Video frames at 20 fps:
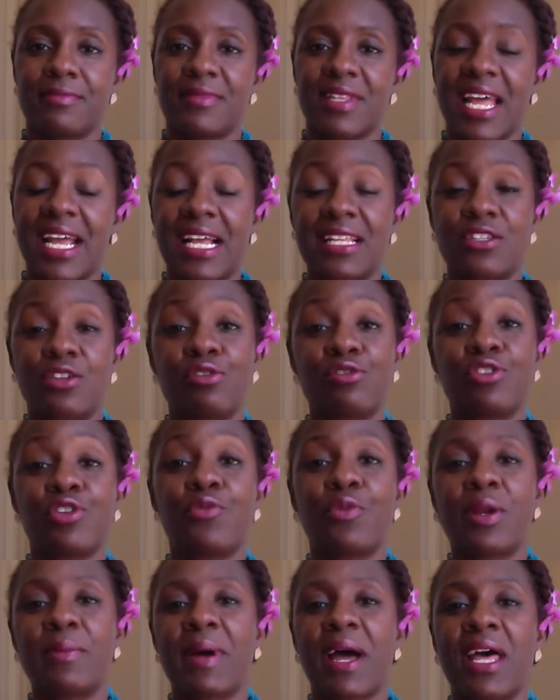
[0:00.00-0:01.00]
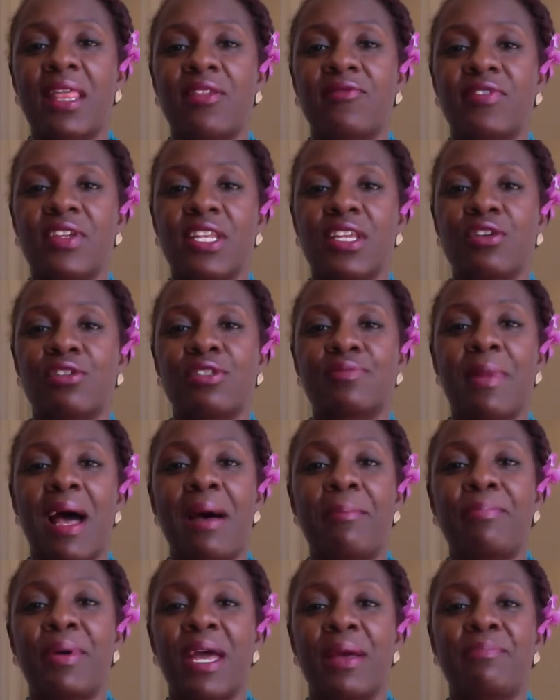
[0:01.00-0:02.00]
Like I told you in one of my other videos, my
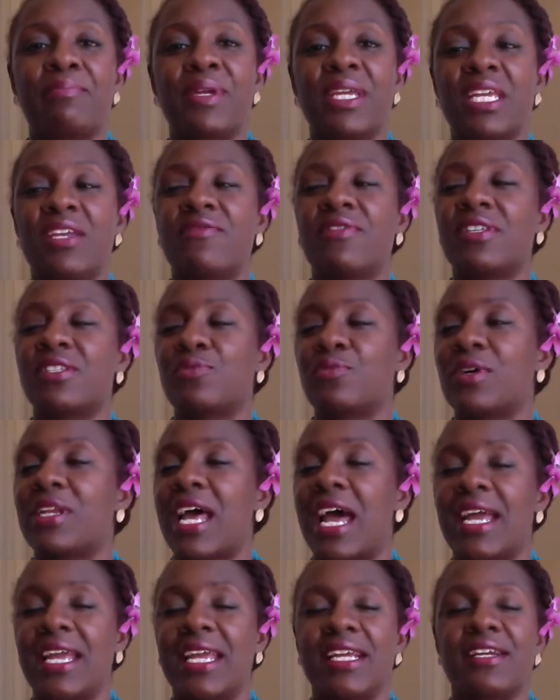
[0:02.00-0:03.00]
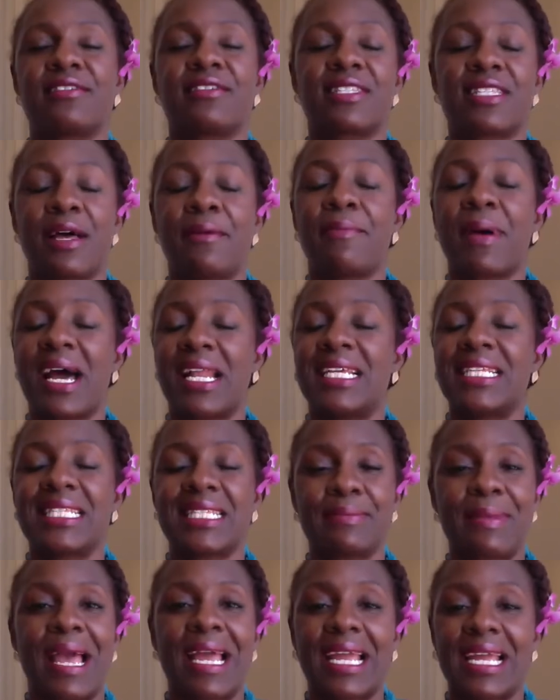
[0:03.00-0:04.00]
pet peeve is when I hear somebody
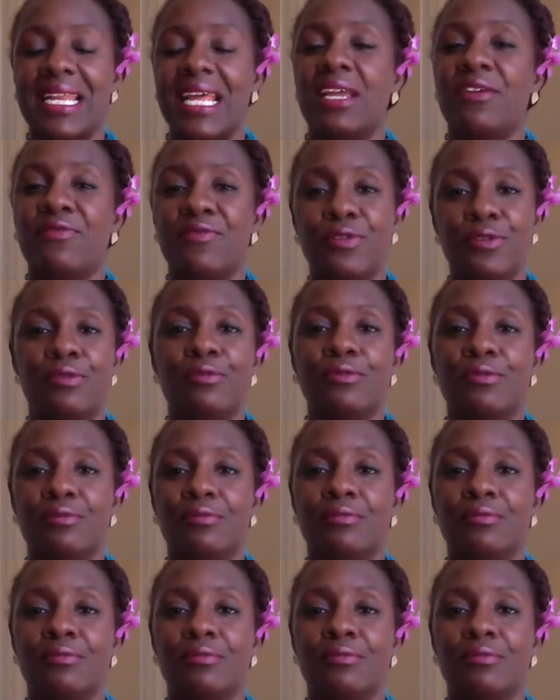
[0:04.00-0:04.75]
smacking their food.